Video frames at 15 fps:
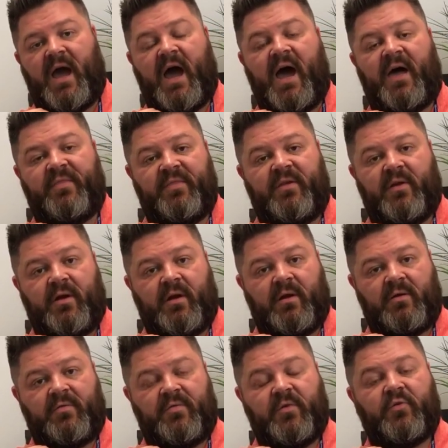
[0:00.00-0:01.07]
on
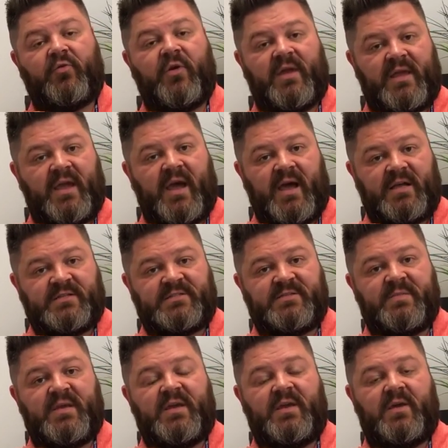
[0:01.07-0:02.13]
their
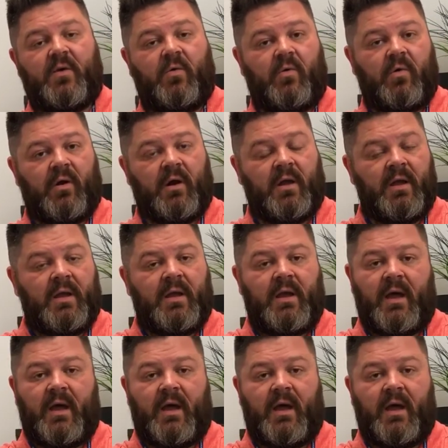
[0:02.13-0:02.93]
tracheostomy or